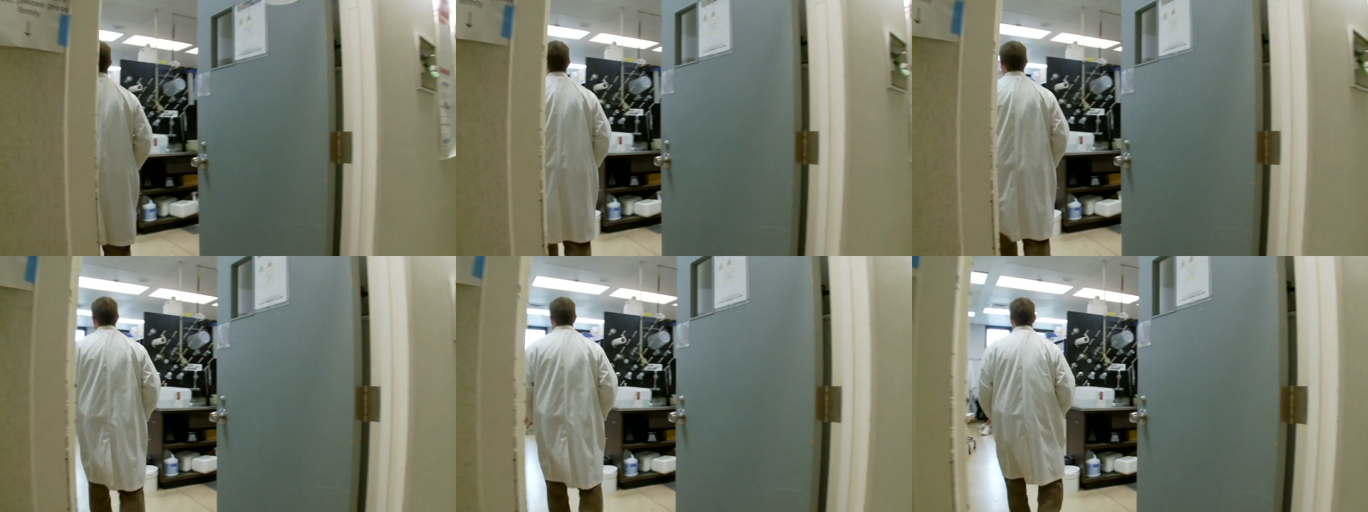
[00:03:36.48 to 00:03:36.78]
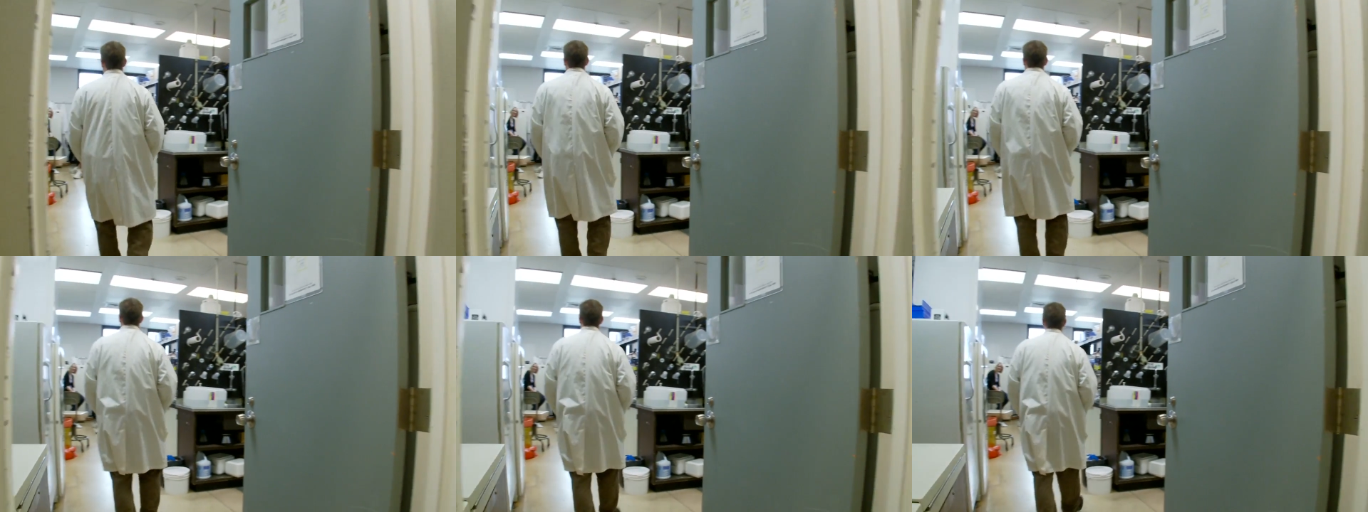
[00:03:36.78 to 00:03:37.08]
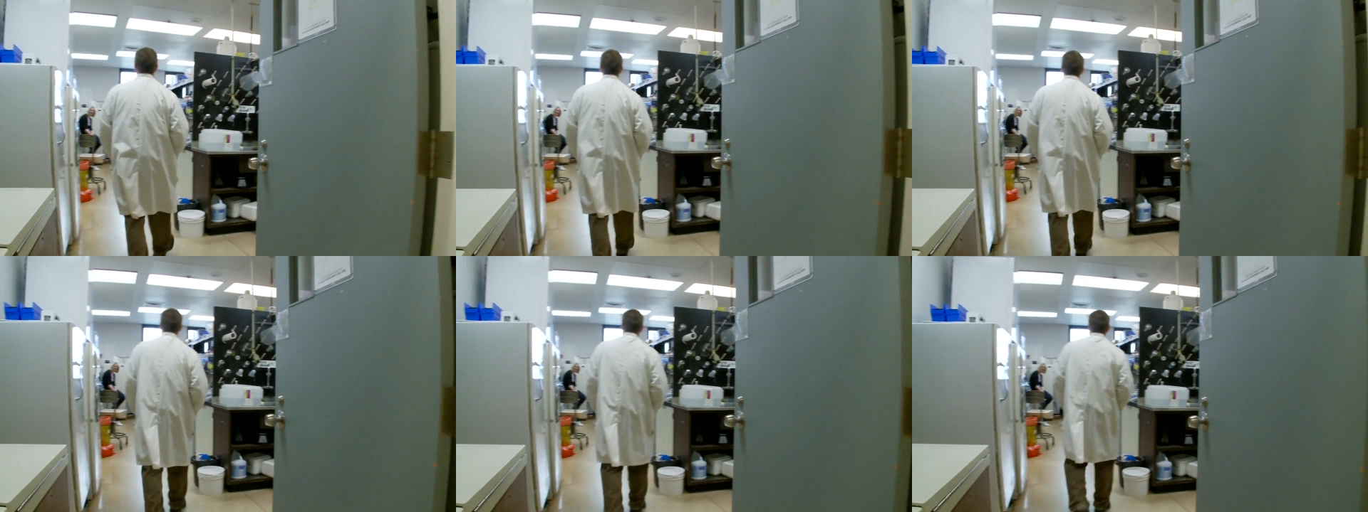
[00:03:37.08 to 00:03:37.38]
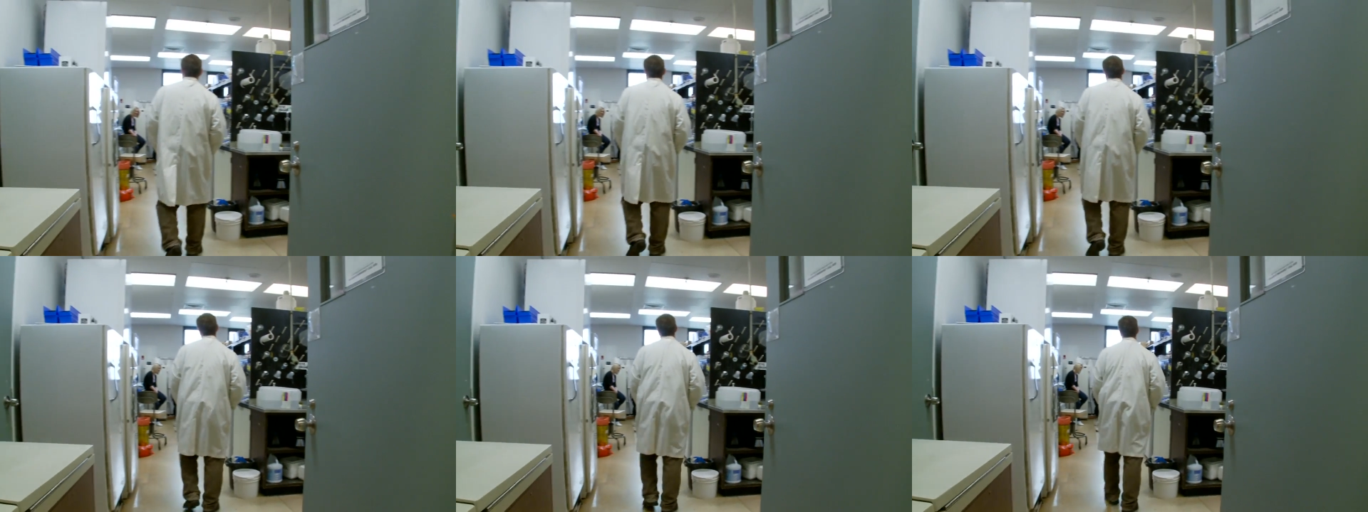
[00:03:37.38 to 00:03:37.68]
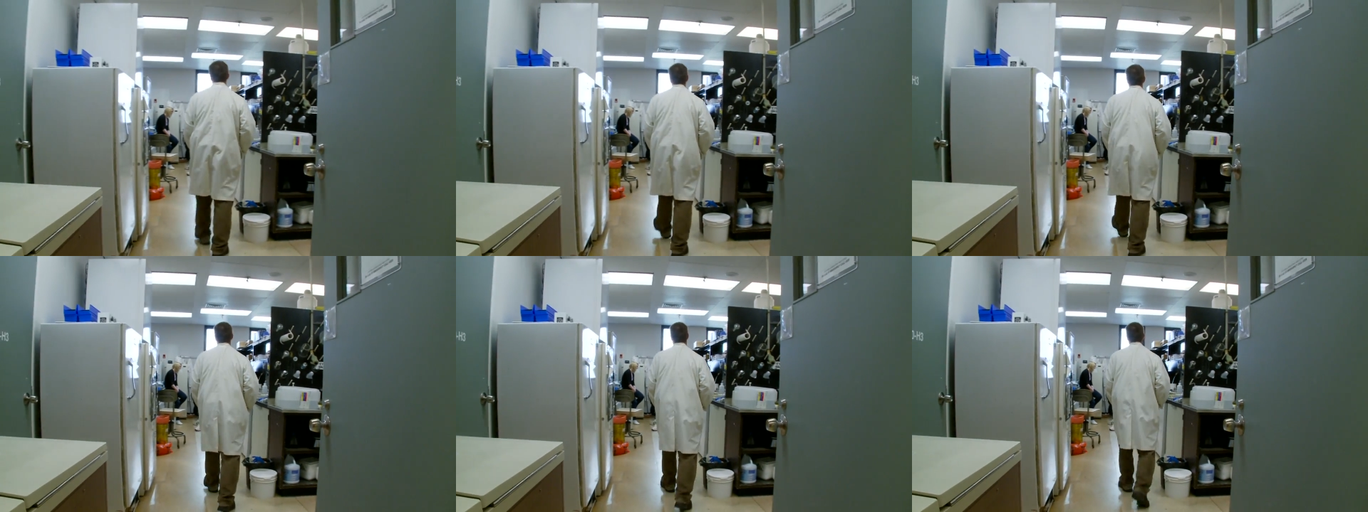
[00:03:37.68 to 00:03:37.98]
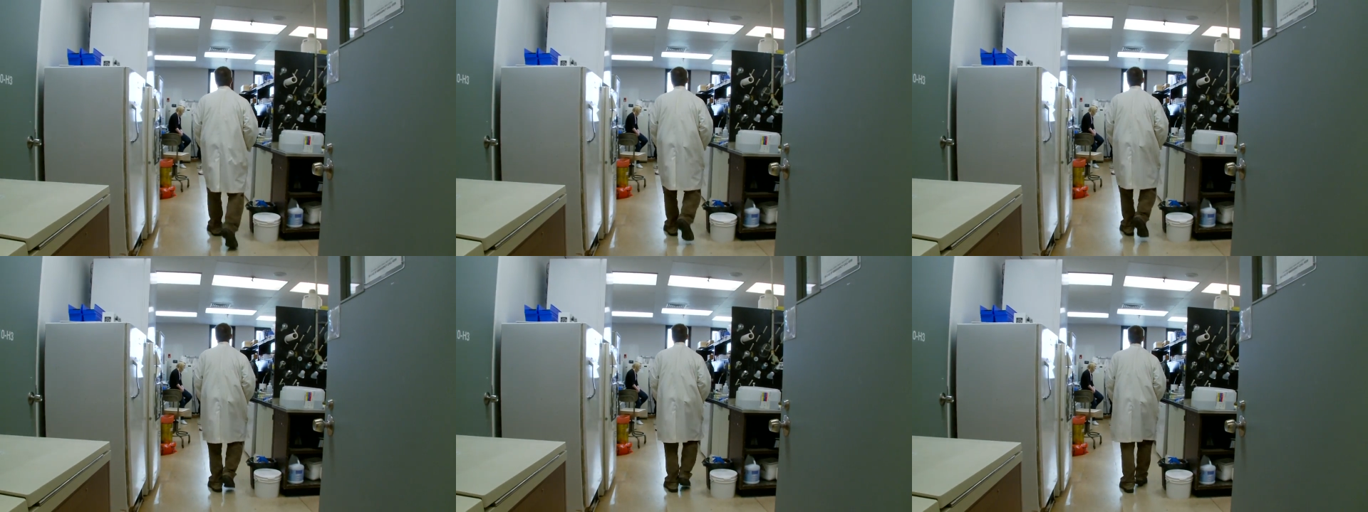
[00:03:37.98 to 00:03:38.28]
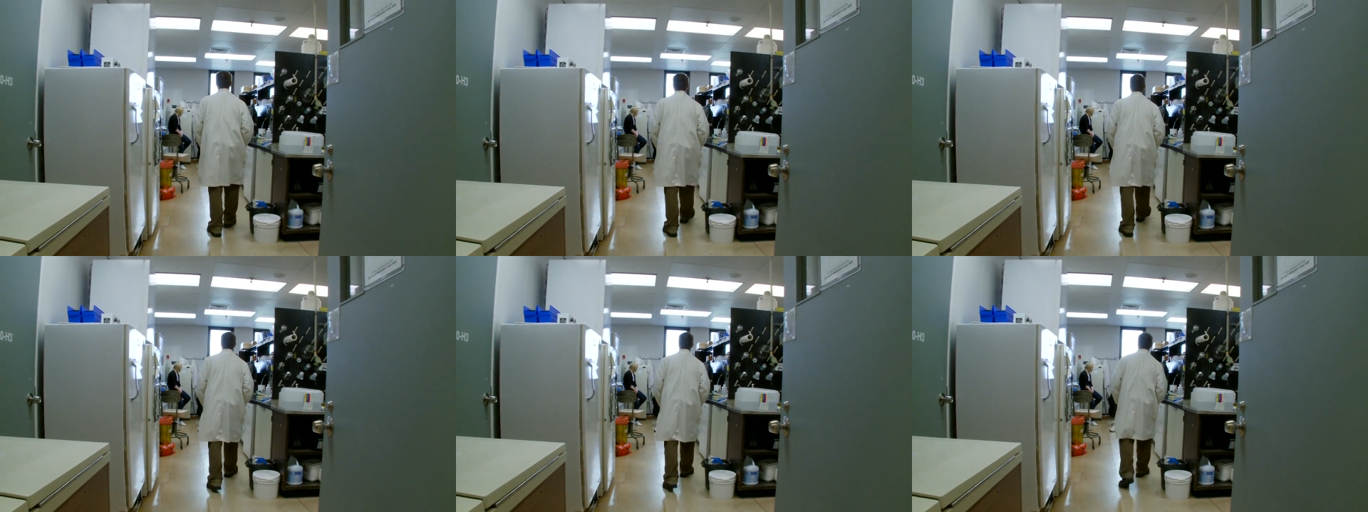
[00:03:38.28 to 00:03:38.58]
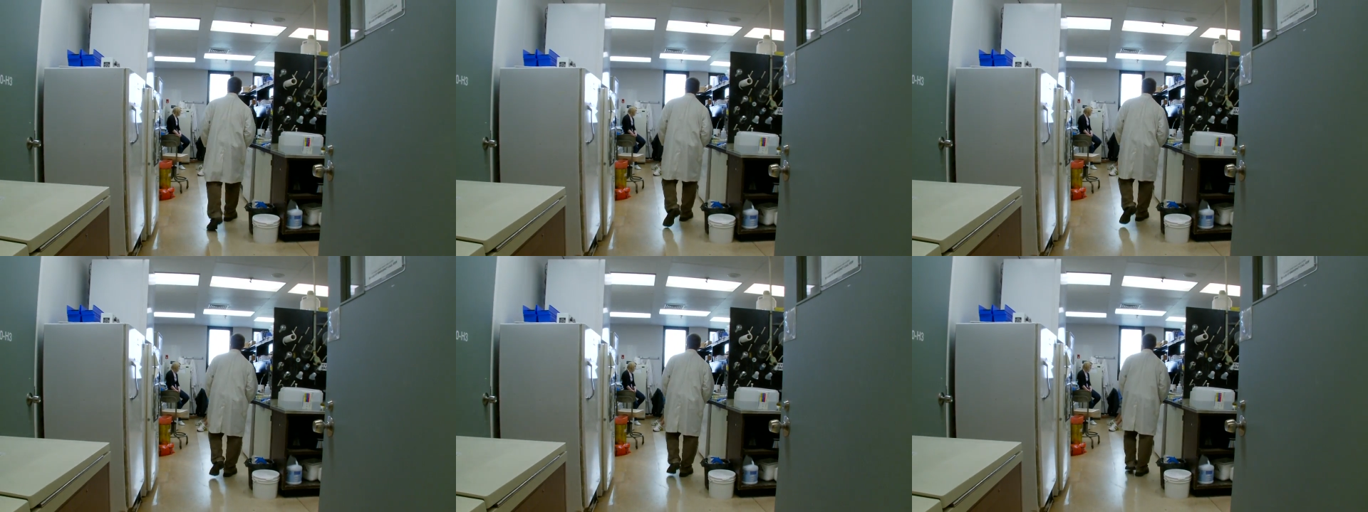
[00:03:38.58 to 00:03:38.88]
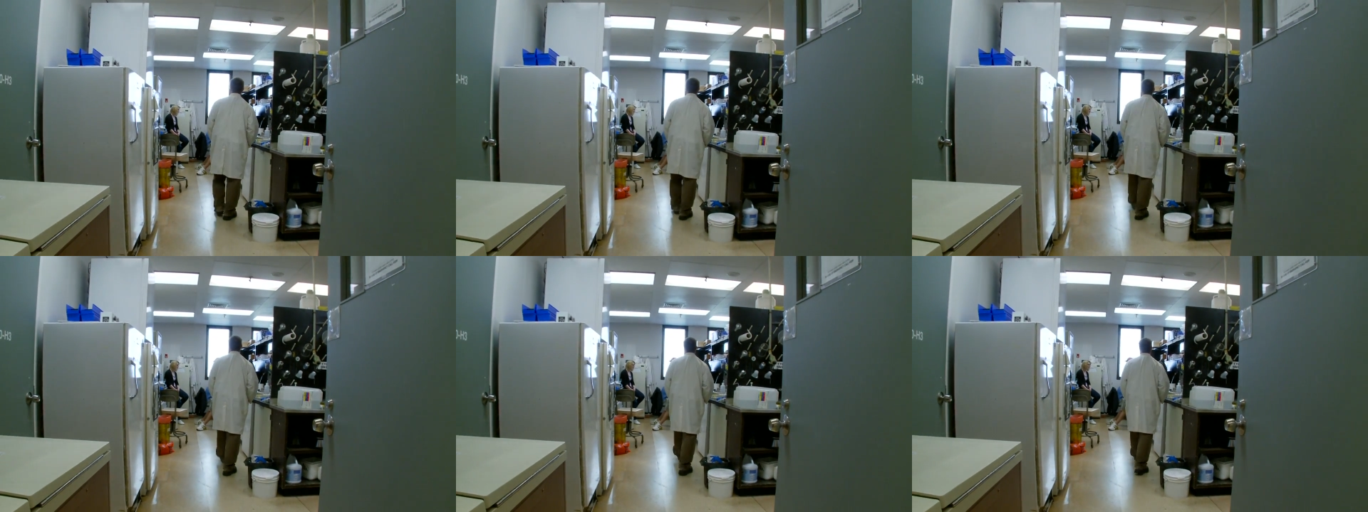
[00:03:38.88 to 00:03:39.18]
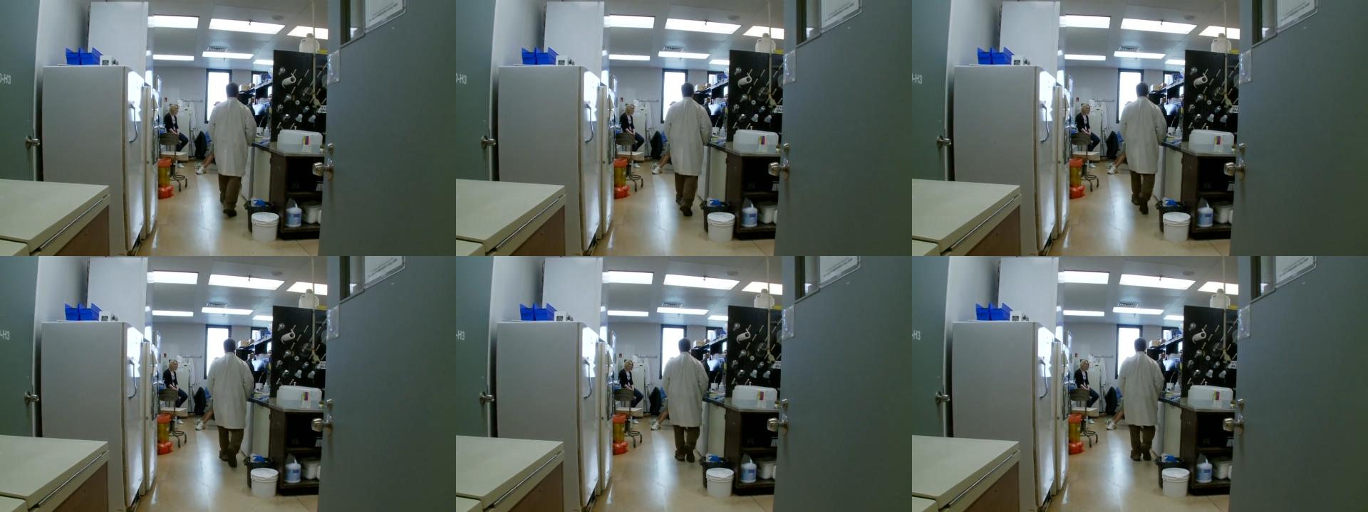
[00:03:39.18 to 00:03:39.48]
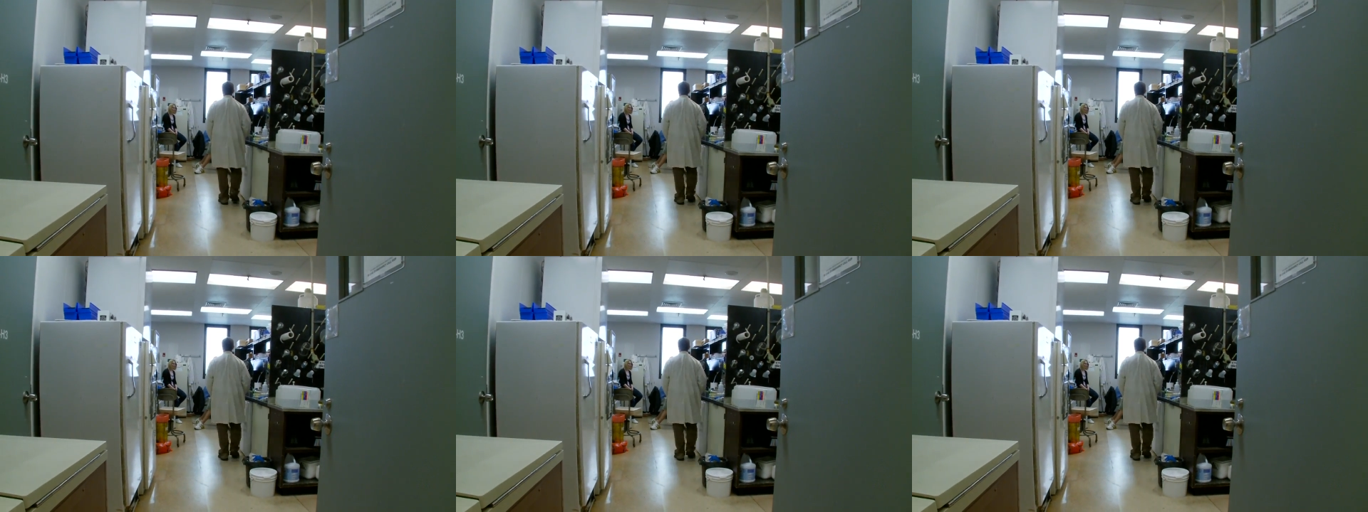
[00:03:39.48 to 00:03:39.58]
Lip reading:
No face is visible, so there are no lips to read.